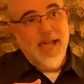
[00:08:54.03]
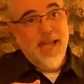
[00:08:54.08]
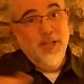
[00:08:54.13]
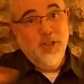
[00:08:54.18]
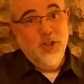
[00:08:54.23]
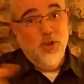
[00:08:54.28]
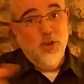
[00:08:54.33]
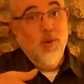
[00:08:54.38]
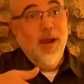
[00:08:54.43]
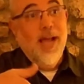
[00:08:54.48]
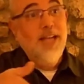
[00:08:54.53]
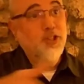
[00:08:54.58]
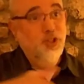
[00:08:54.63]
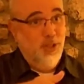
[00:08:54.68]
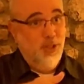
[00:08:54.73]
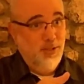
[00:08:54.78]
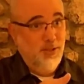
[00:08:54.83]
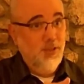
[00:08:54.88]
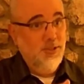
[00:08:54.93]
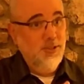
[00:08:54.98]

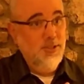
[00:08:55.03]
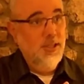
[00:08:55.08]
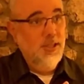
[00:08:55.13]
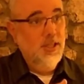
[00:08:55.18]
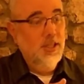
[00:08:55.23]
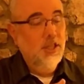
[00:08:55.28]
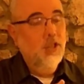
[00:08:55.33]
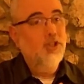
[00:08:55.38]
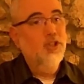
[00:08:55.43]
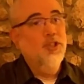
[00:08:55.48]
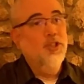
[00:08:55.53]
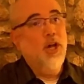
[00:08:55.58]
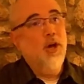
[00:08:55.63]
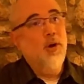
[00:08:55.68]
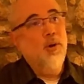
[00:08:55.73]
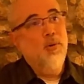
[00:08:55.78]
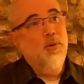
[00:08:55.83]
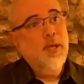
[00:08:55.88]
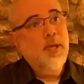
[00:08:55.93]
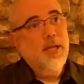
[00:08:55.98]
directions.
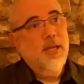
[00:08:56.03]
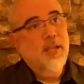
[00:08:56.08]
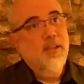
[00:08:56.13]
So